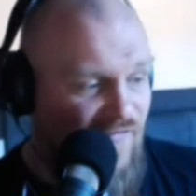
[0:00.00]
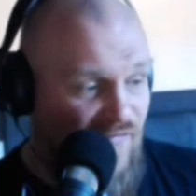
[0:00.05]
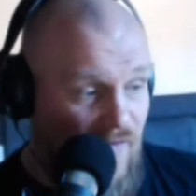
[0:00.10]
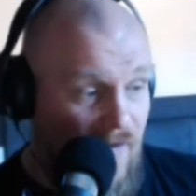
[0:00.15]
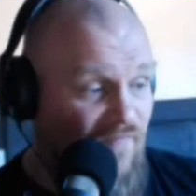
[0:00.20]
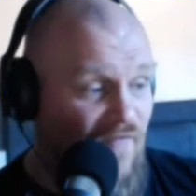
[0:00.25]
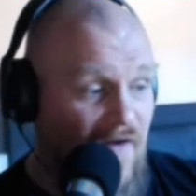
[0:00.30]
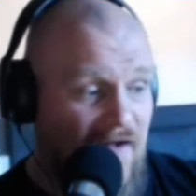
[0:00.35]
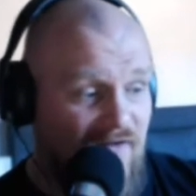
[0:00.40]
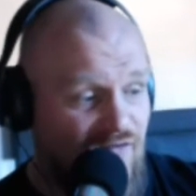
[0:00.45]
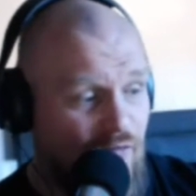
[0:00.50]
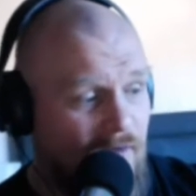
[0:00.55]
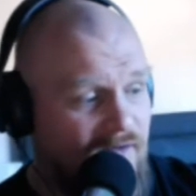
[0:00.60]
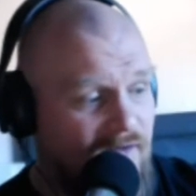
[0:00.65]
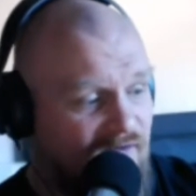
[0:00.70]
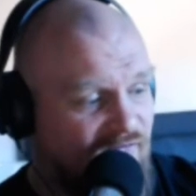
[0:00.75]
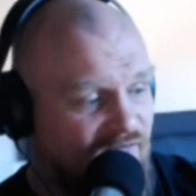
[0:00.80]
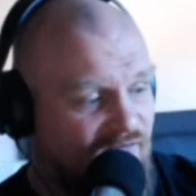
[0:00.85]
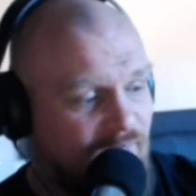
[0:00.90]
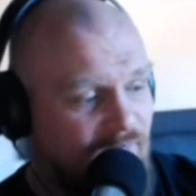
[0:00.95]
in fact, you know what
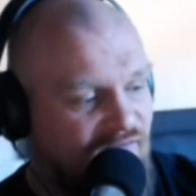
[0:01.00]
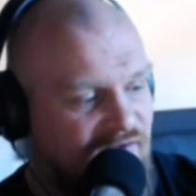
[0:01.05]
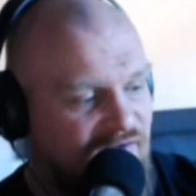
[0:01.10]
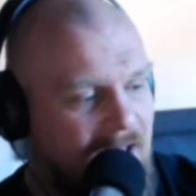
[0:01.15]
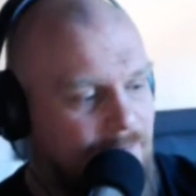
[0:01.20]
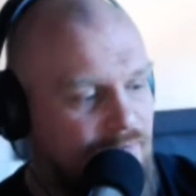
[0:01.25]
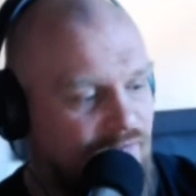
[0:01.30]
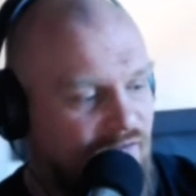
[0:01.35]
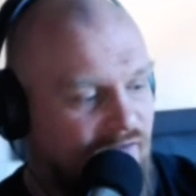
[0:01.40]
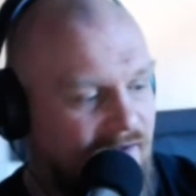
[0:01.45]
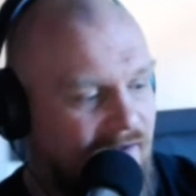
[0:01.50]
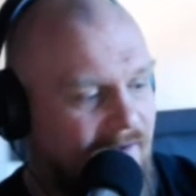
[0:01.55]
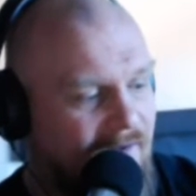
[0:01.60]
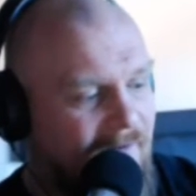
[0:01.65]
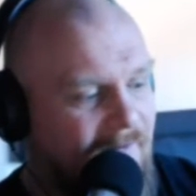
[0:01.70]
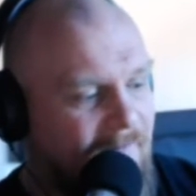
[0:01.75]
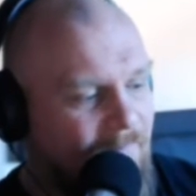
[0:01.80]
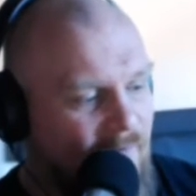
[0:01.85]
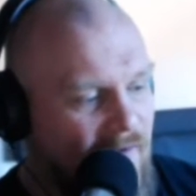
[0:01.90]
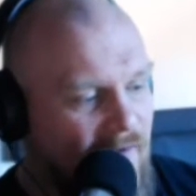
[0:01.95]
needs some sad music?
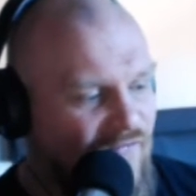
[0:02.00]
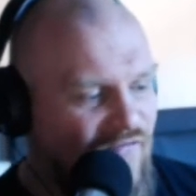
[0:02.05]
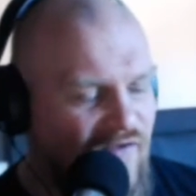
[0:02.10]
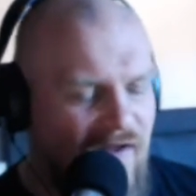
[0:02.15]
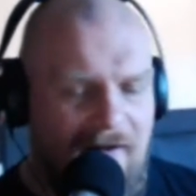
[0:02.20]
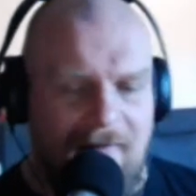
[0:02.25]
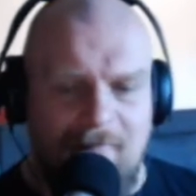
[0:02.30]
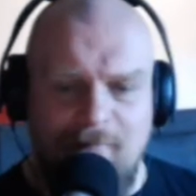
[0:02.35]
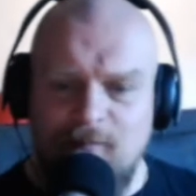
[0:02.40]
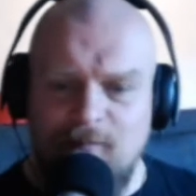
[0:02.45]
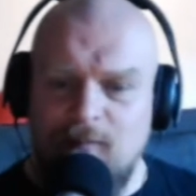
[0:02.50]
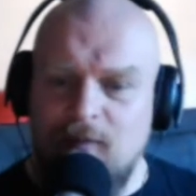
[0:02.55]
Is that